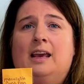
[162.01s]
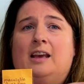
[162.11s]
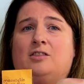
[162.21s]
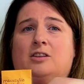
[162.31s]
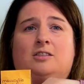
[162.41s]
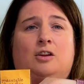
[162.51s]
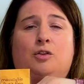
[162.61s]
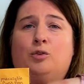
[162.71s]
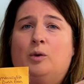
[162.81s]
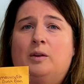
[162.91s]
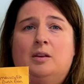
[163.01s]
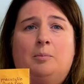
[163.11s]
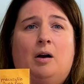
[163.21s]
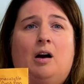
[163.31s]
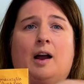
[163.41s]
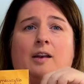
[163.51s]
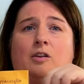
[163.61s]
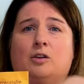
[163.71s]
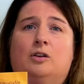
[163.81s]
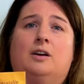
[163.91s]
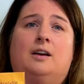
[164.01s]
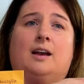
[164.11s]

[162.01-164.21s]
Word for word: It's just a throw in the pot, cook